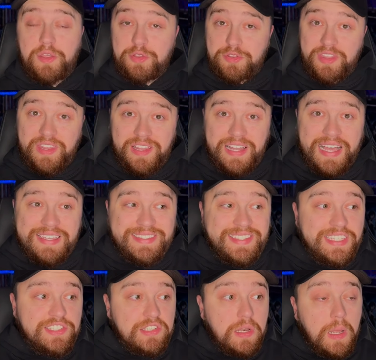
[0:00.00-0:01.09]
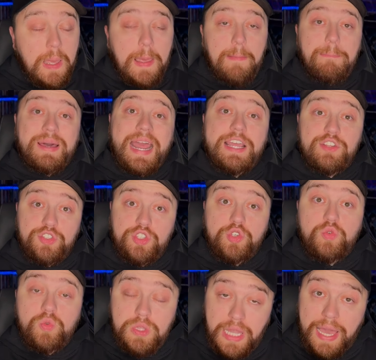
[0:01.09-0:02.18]
other than the last season, but I
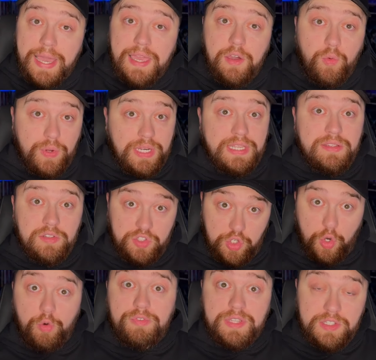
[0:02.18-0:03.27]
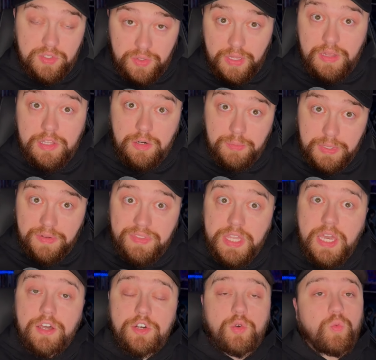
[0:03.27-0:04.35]
do like when he dove into a little bit of
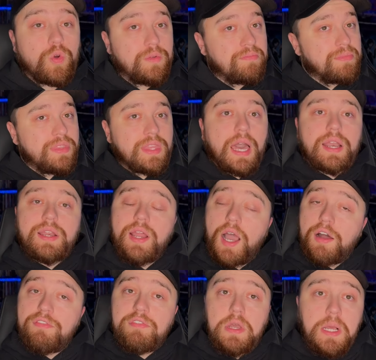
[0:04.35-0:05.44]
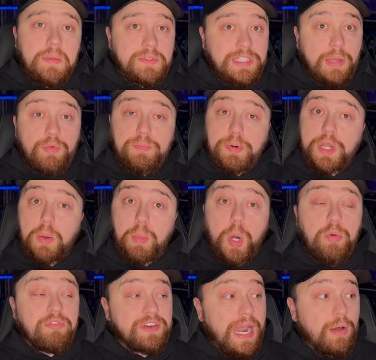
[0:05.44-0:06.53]
the underworld. Not enough. Same with Book of
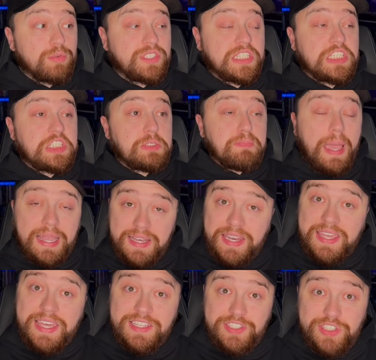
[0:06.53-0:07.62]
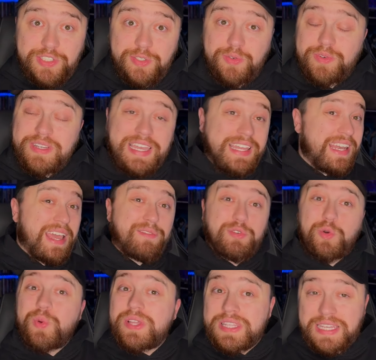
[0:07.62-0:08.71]
Boba Fett. I was expecting it to, it
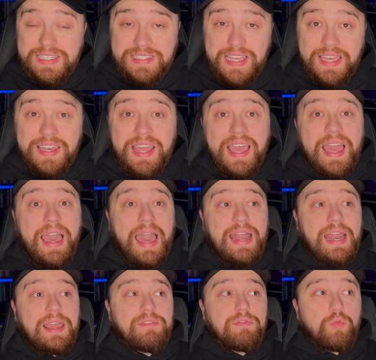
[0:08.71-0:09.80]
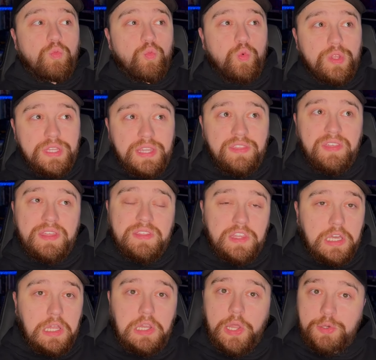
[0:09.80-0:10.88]
never really did. And I really think the
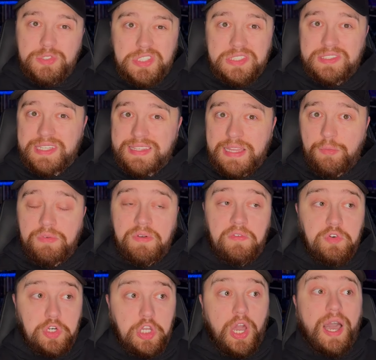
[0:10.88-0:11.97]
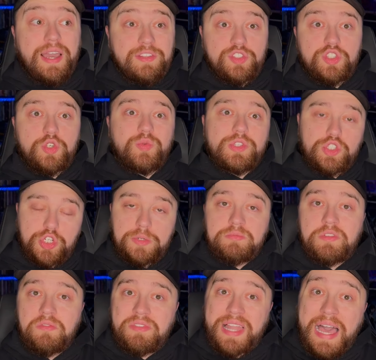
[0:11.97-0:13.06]
closest thing that we've ever gotten to in terms
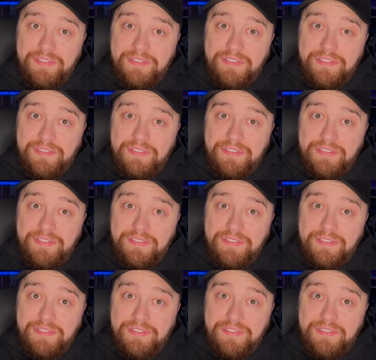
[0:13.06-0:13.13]
of live